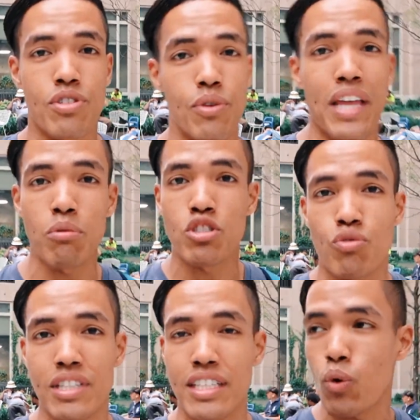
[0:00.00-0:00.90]
So that was
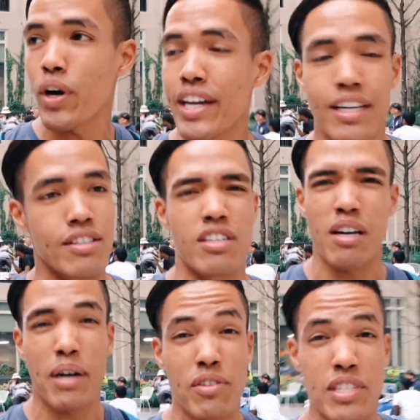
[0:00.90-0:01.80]
really quick. It took
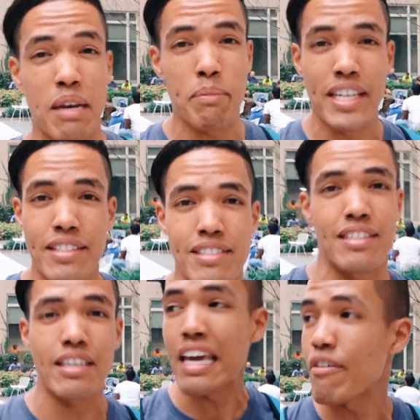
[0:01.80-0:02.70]
about 10 minutes,
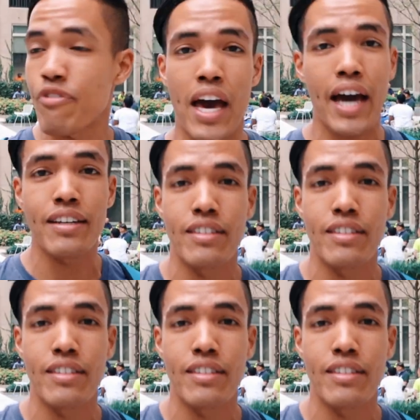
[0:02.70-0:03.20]
if that.